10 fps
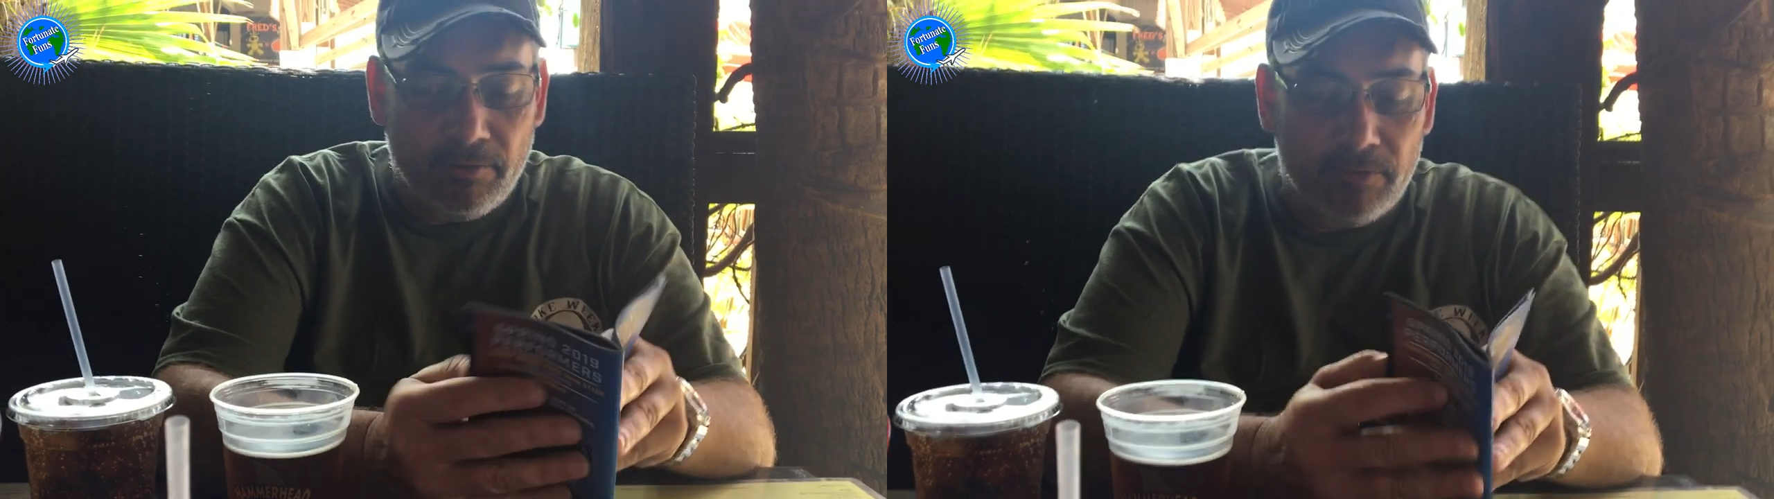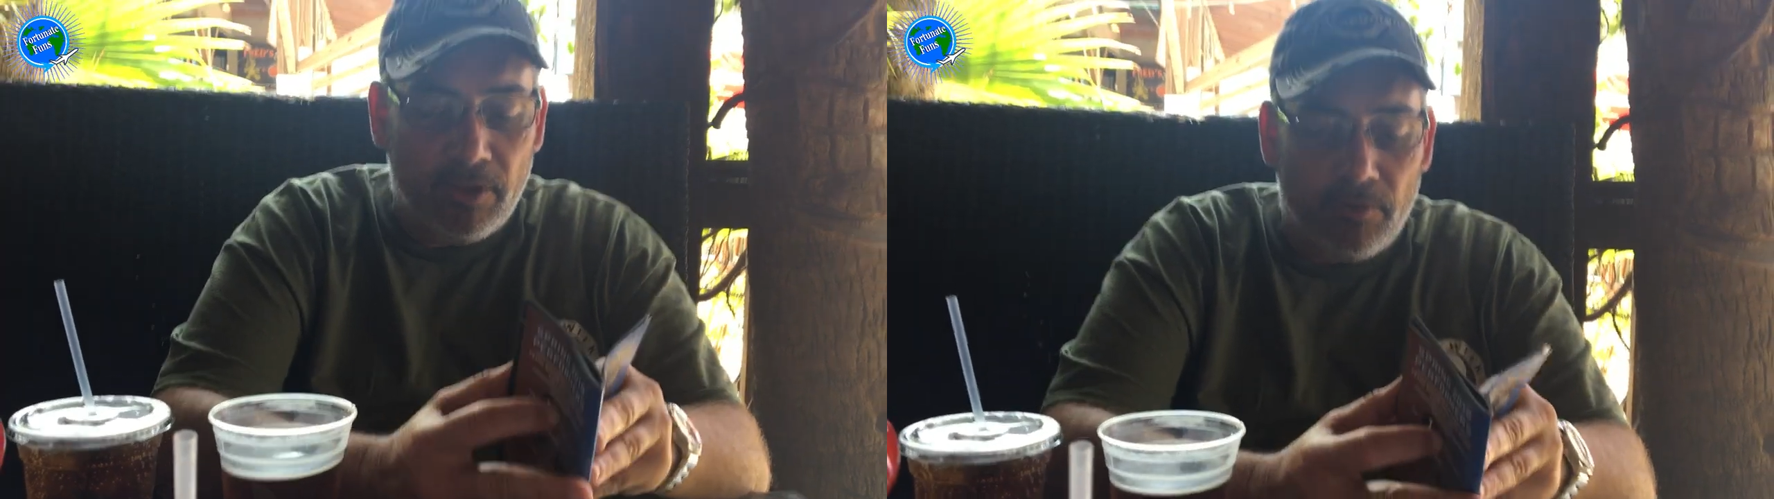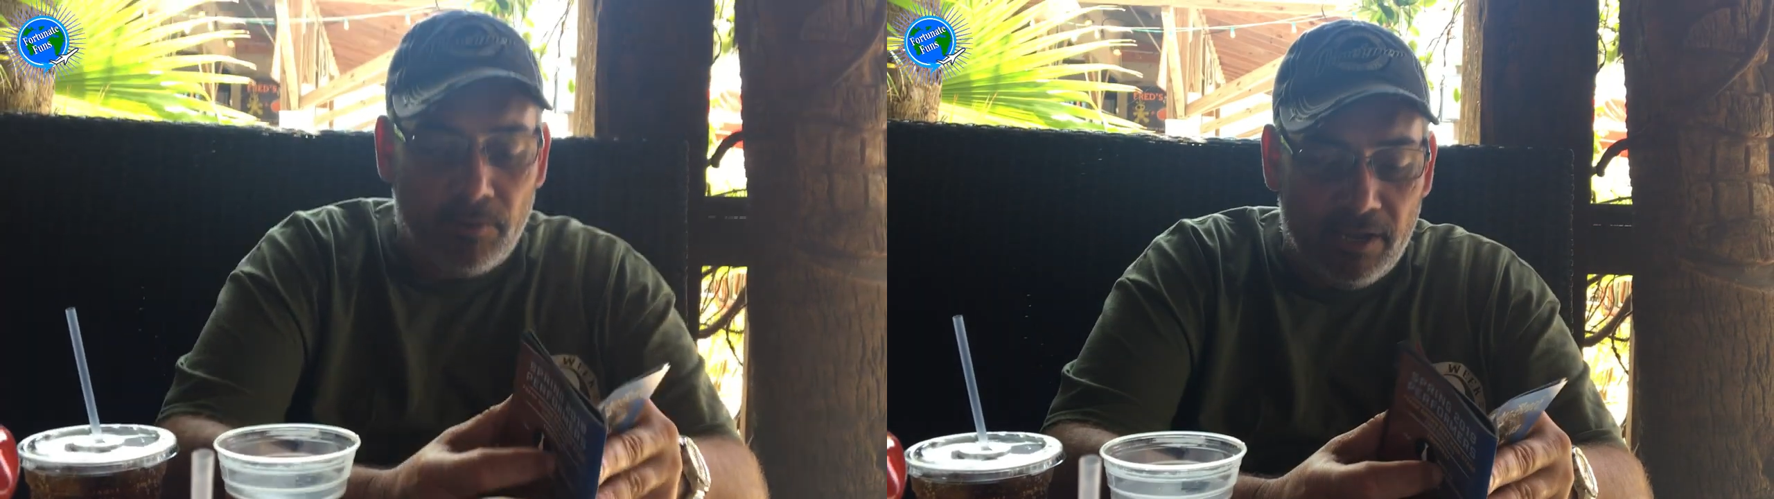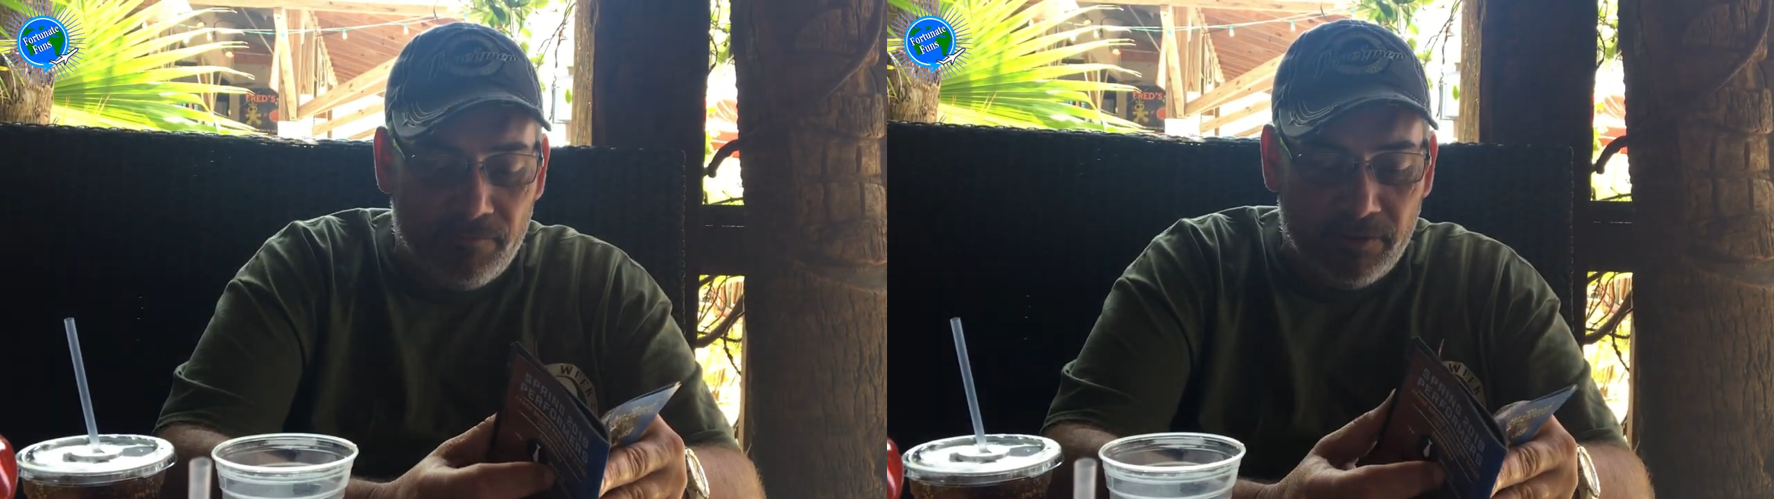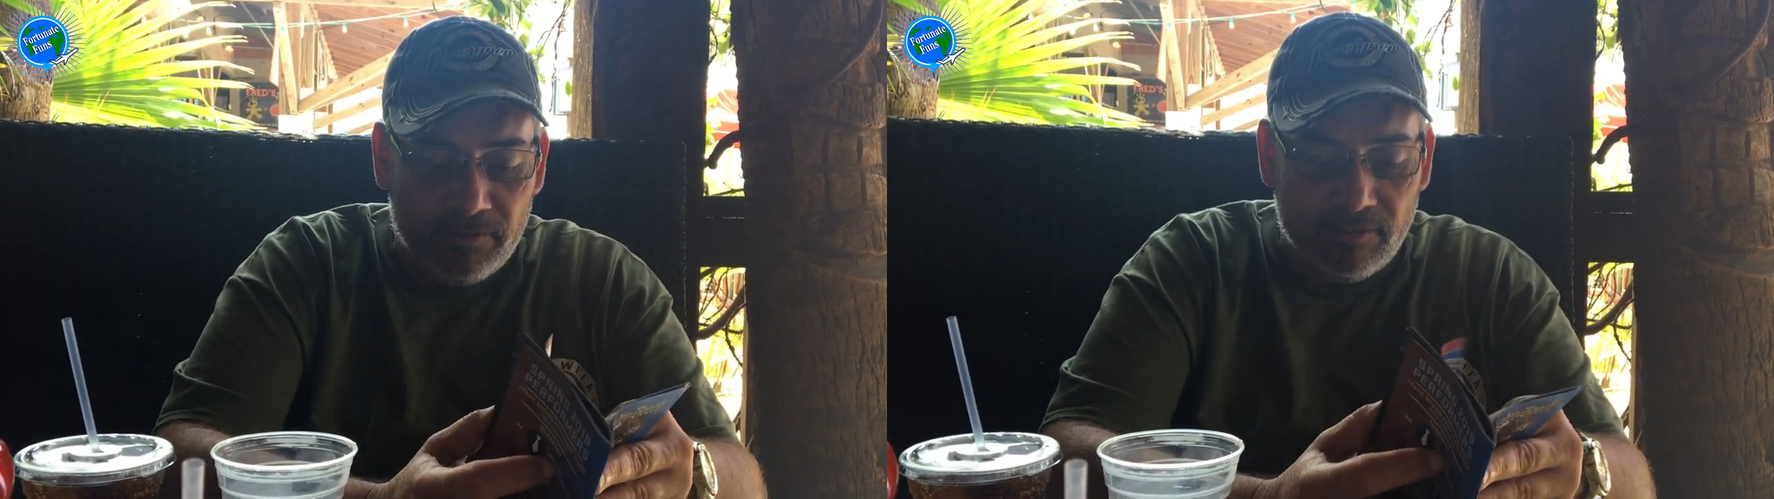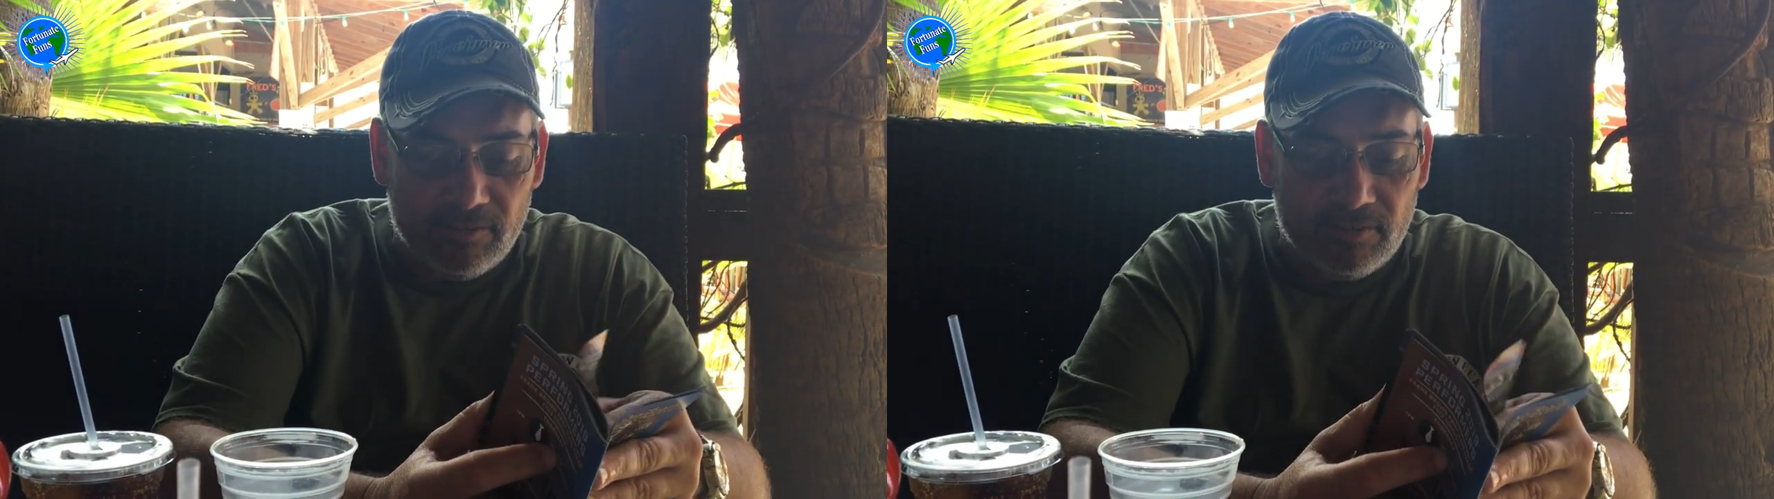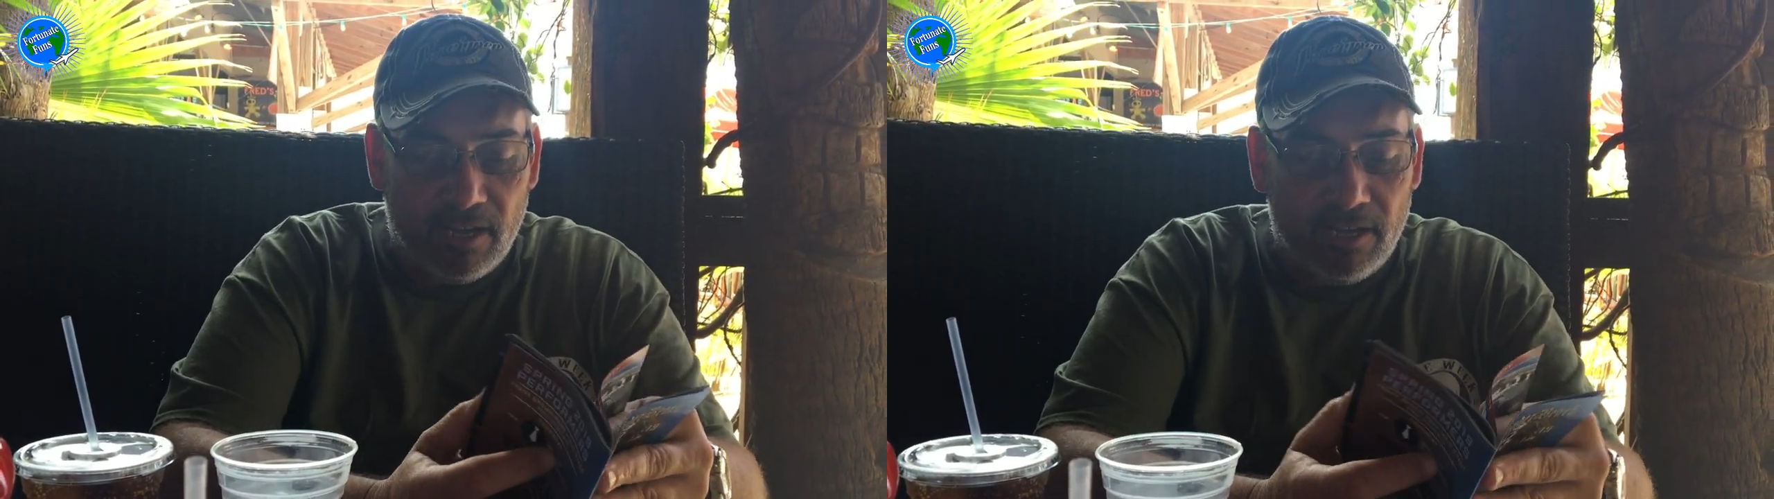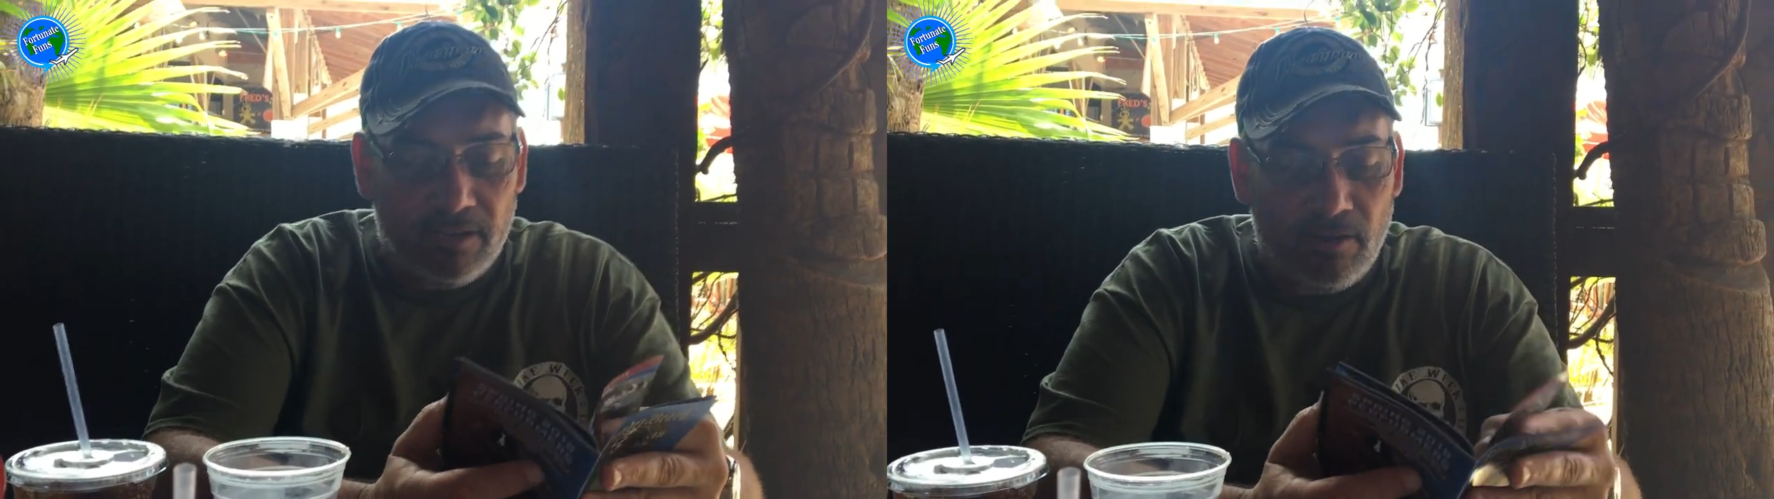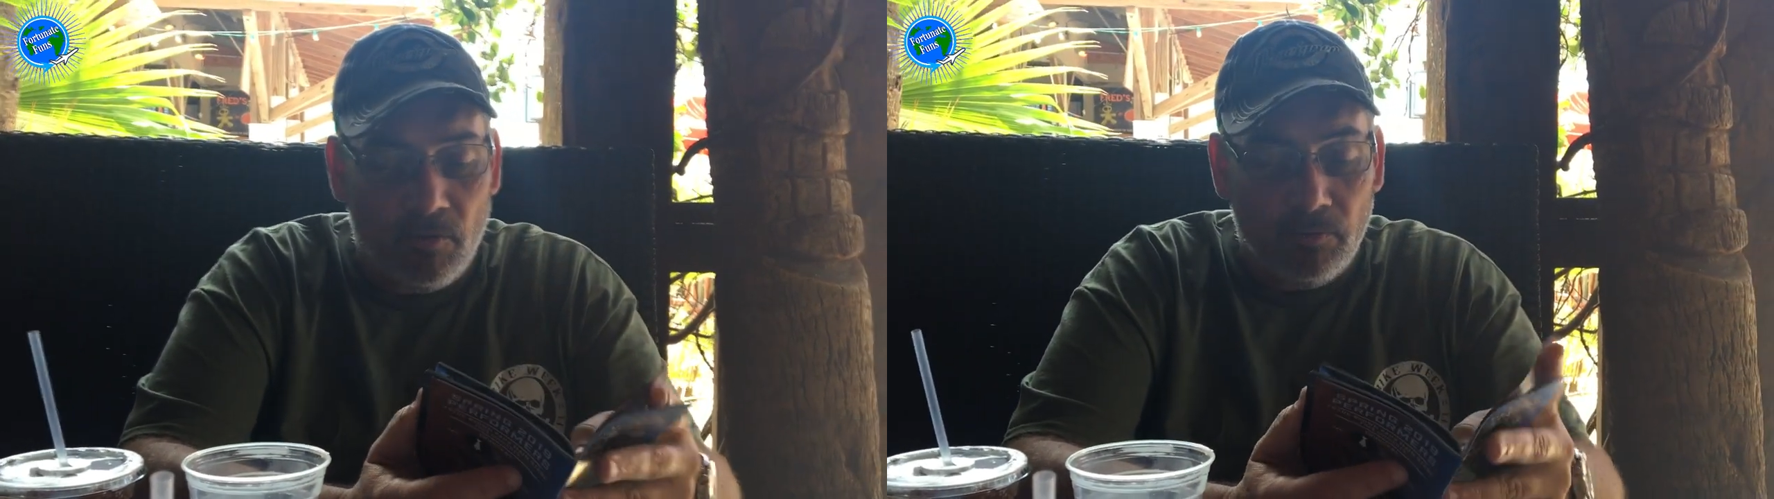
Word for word: don't know if this is uh,